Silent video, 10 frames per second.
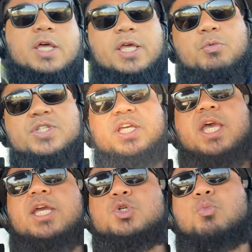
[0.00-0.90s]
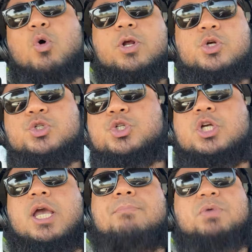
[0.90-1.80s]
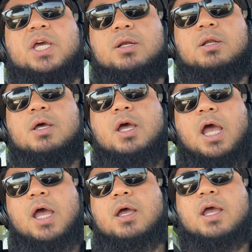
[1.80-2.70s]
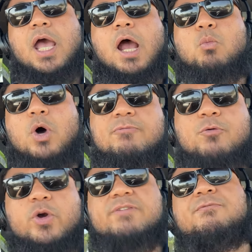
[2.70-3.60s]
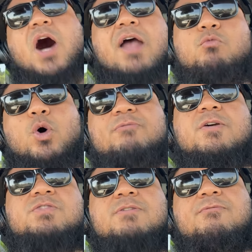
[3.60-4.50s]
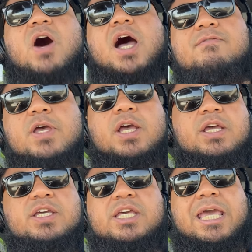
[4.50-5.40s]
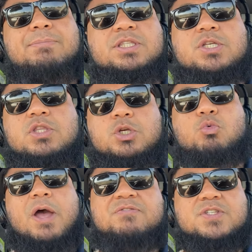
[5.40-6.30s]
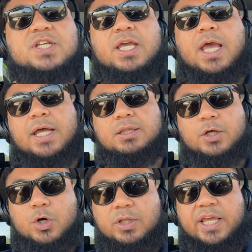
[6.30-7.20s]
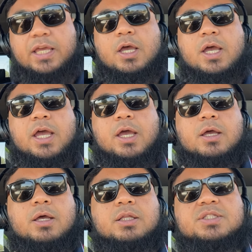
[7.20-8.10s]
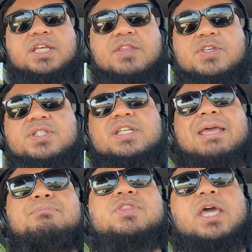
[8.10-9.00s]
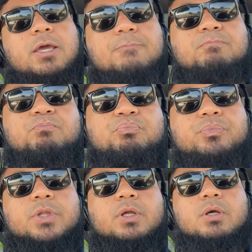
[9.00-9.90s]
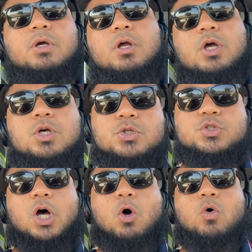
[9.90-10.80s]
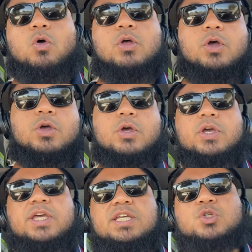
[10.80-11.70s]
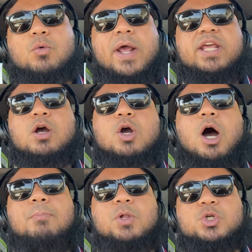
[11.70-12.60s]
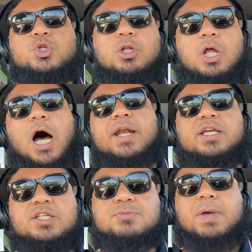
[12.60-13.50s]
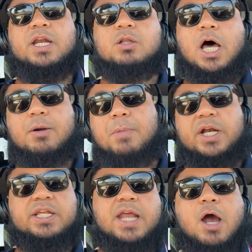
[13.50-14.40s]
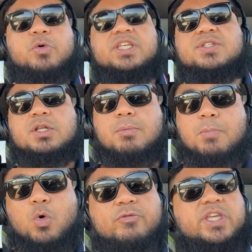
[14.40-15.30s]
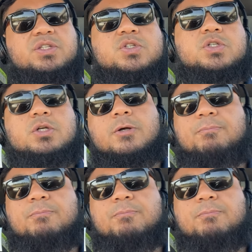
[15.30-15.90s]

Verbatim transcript: He was a Cage Warriors champion at 145, 155. He came into the UFC and literally did the same thing. So he's already accomplished a lot. He's made a lot of money. Now he's into movies.